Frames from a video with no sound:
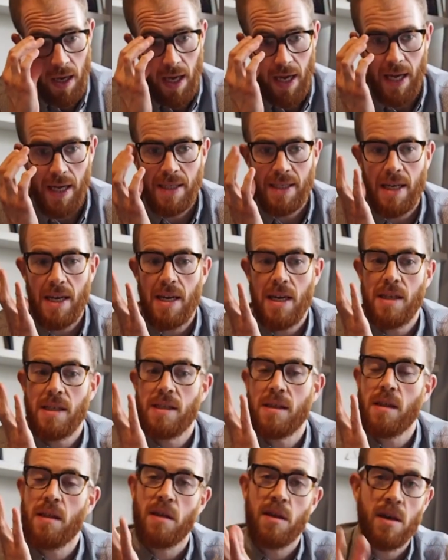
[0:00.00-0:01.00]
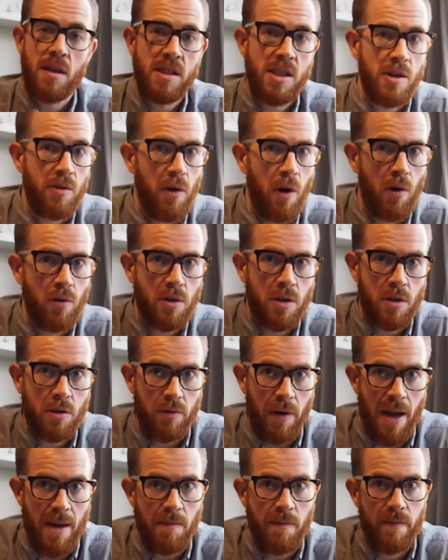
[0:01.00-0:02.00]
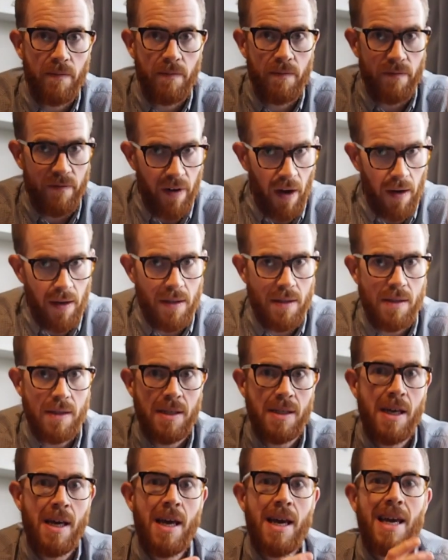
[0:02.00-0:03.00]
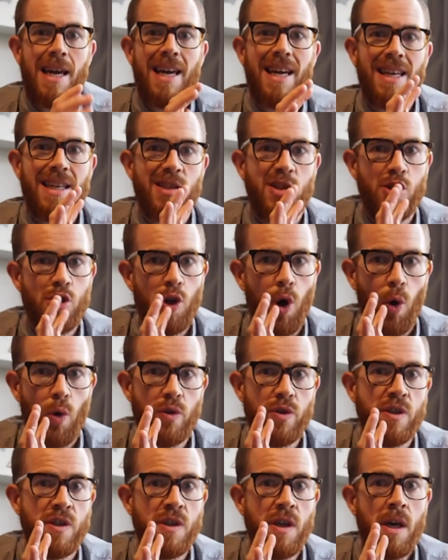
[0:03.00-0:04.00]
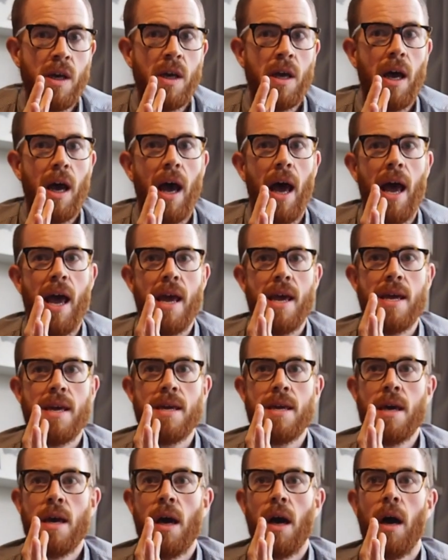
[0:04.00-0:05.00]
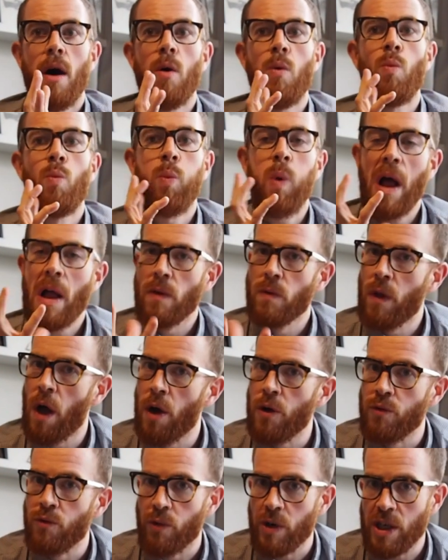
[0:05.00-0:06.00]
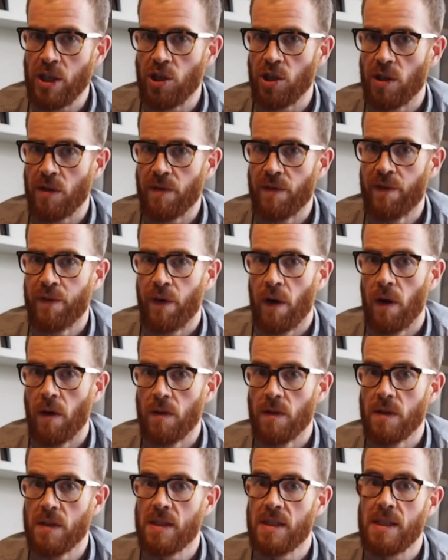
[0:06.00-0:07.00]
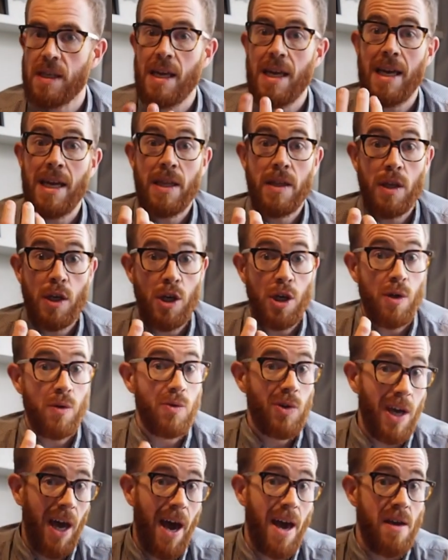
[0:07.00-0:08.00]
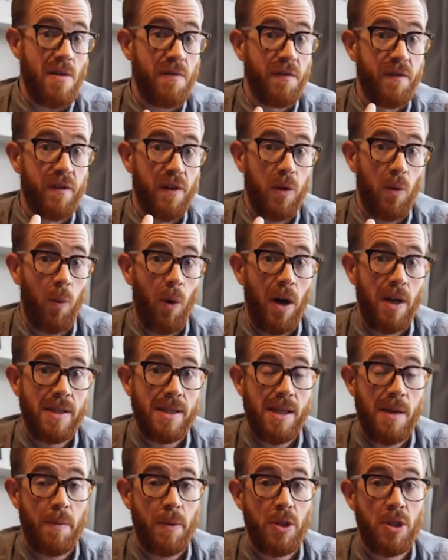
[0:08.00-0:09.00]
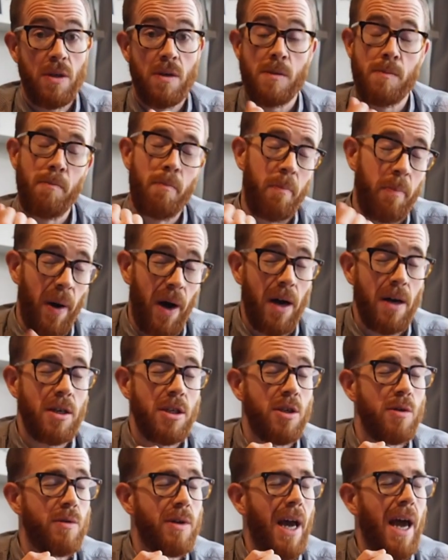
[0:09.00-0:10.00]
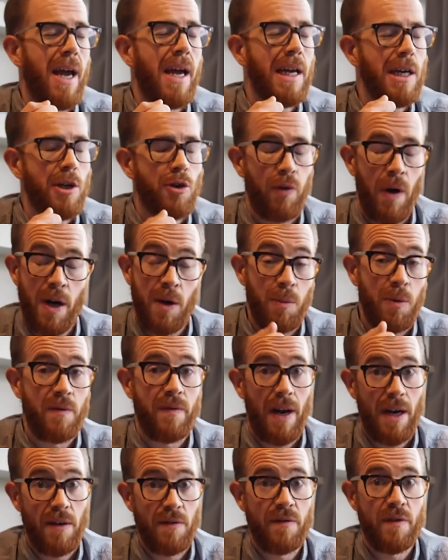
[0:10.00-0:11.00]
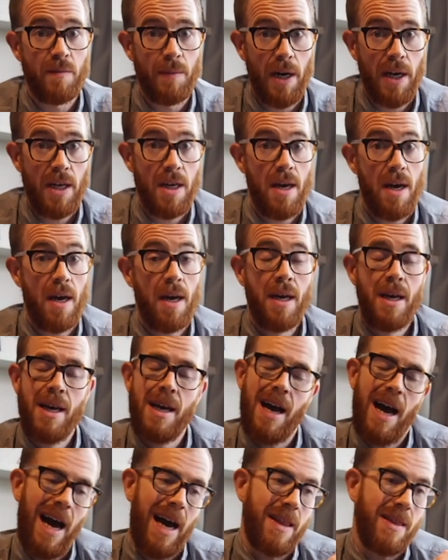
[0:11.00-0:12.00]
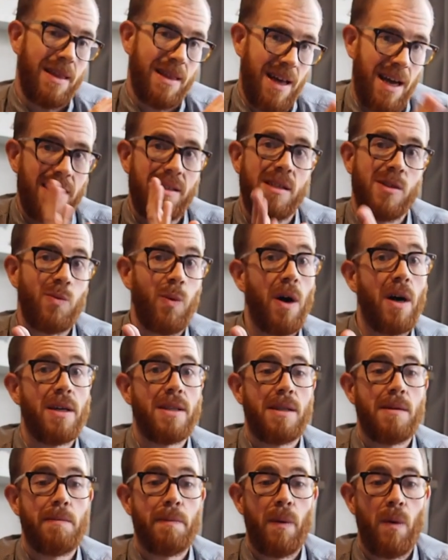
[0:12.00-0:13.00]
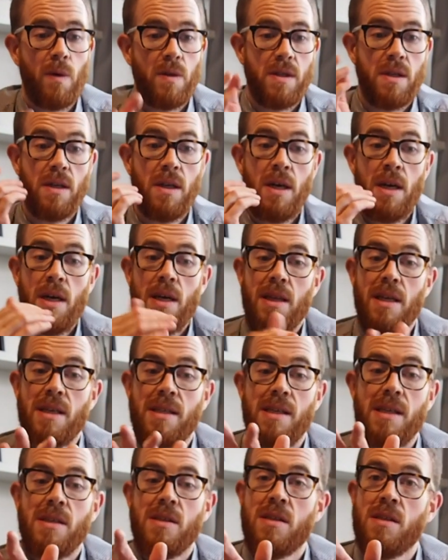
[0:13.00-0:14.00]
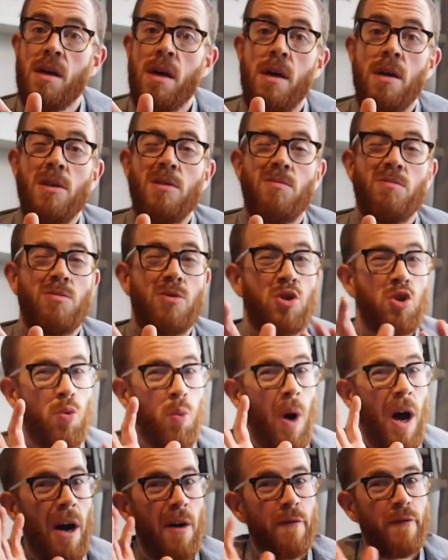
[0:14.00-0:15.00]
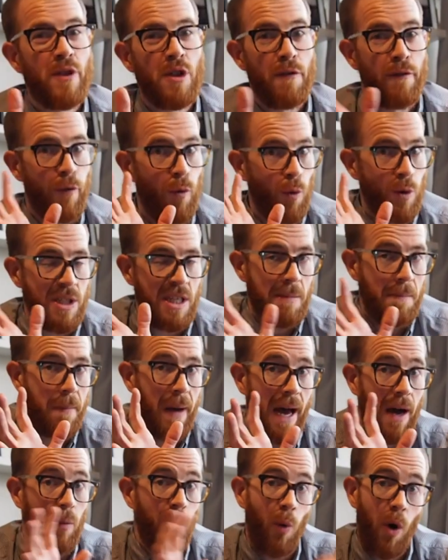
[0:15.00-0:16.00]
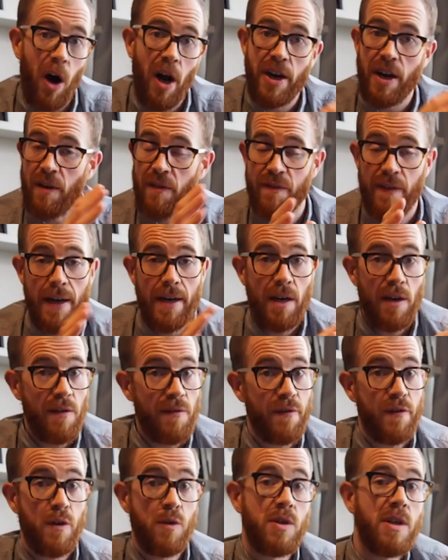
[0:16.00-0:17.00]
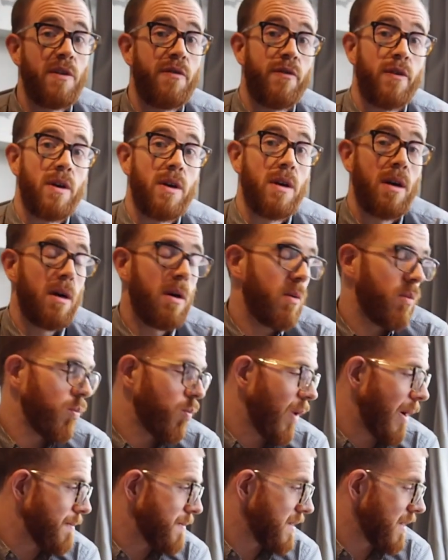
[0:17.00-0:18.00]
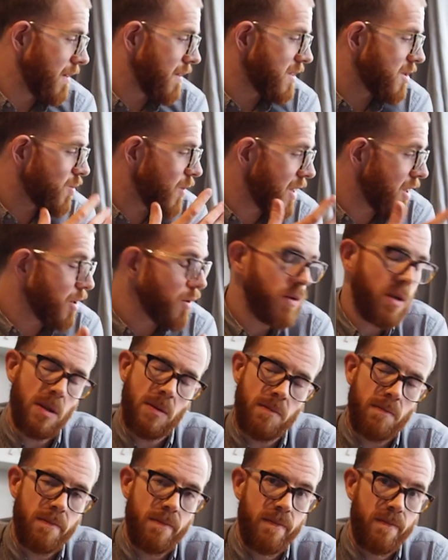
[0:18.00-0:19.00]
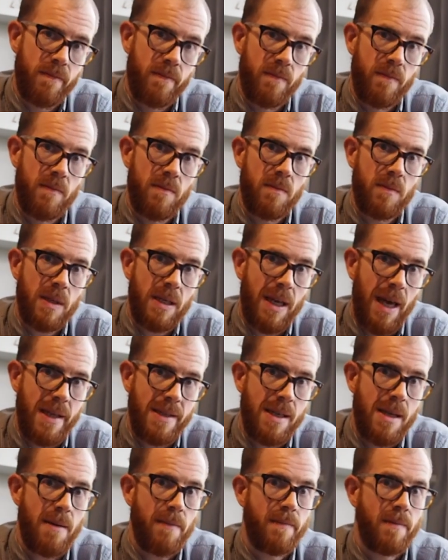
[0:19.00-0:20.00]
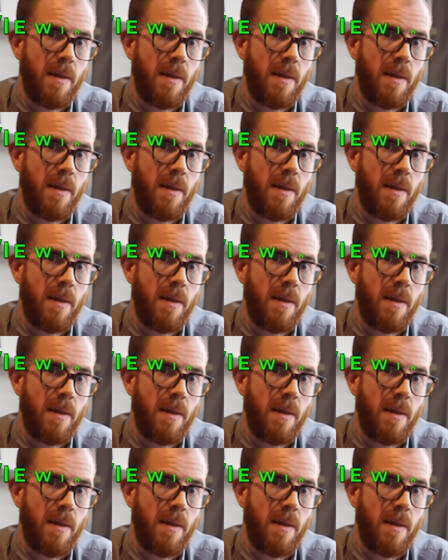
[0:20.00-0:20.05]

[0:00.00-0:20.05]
It is 30-year-old grape vines. It is not a well-known region of France in the UK for the wines they produce, but you get incredible value for money here, and that is why it's important. This is £12 to £14 wine. I've found it in a few different websites where you can get it,